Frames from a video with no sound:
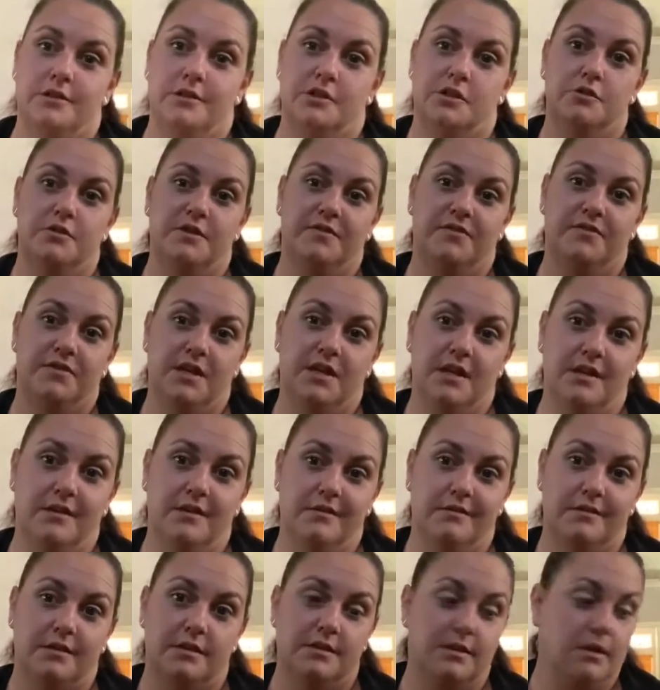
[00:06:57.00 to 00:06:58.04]
certificate,
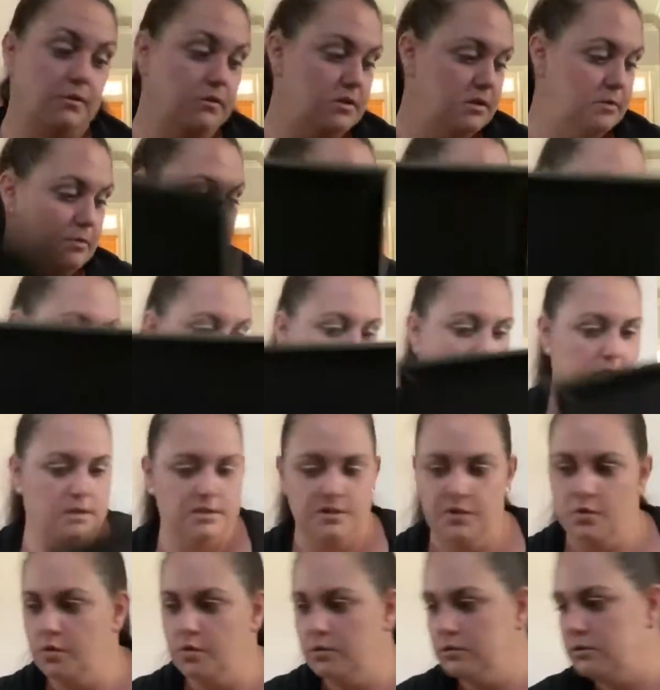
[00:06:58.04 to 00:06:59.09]
because I went to bartending
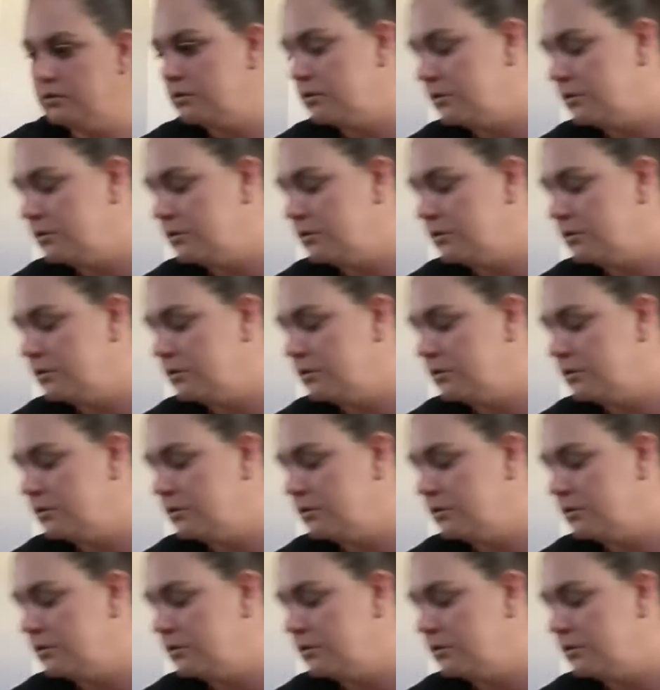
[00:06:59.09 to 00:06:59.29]
school.